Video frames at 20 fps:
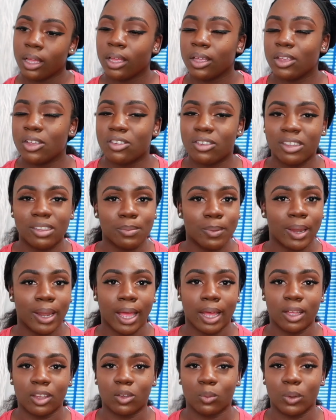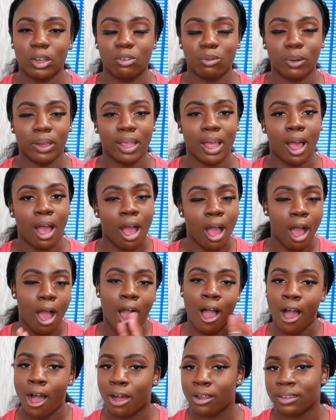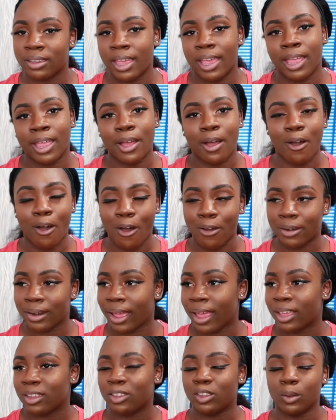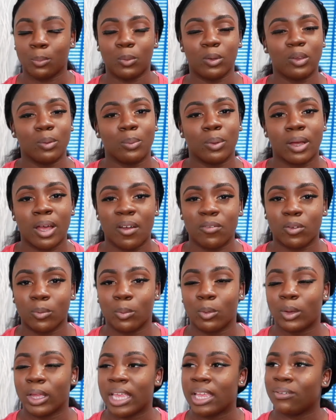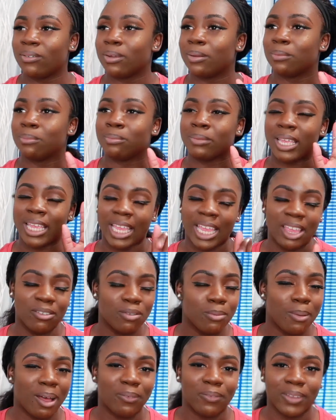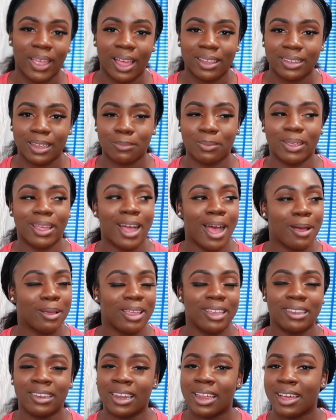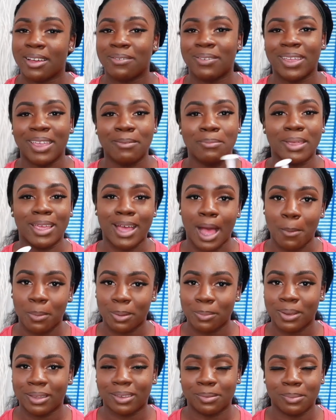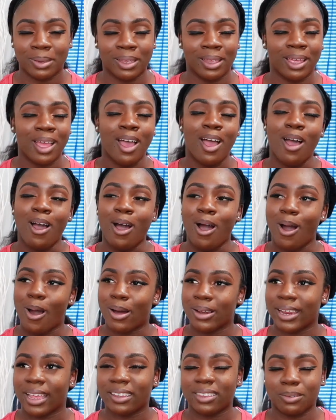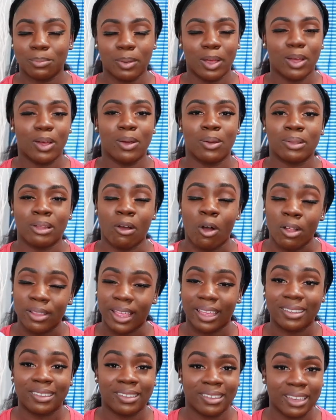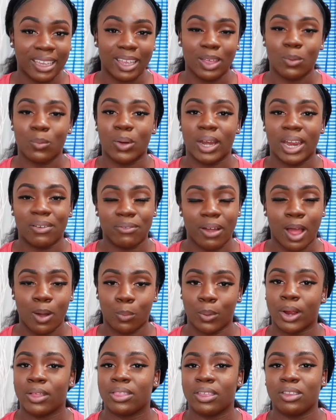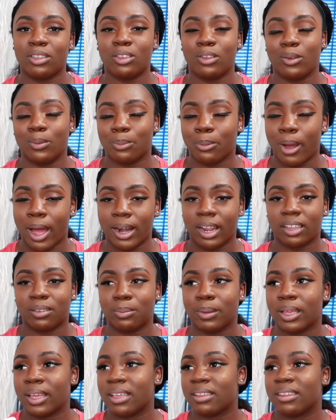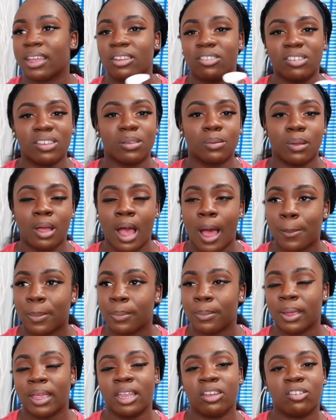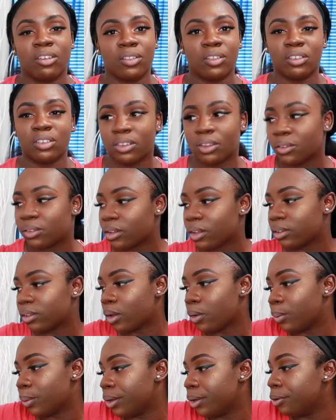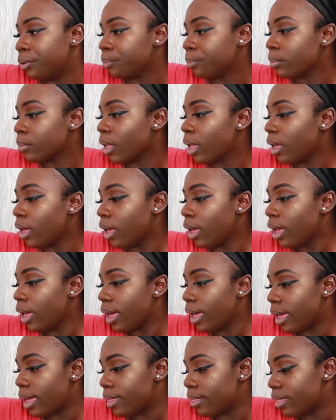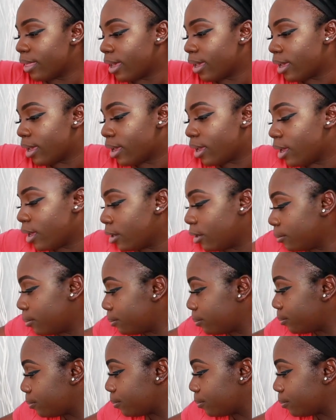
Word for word: you just smell like a sweet treat all day all night super super comfortable even even my fiance be he love he be complimenting me on that smell on that scent whenever i wear these two products because they just complement each other so so so well and then